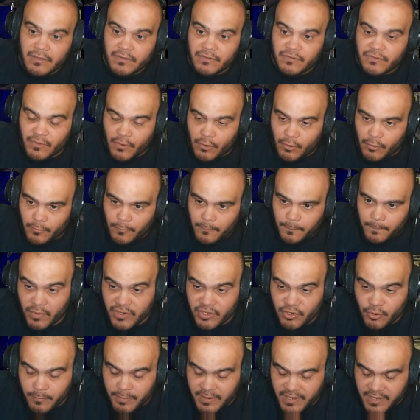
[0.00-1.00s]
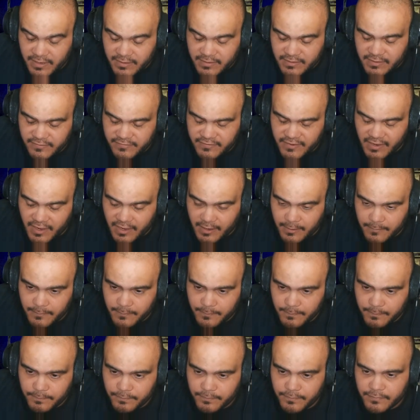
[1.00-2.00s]
So when you begin this game,
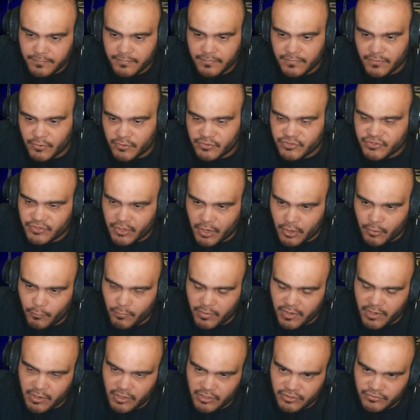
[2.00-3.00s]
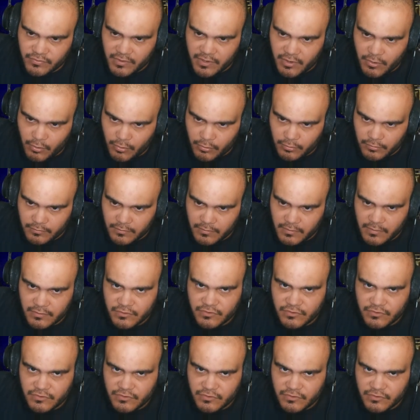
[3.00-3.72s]
you start with 100 gold.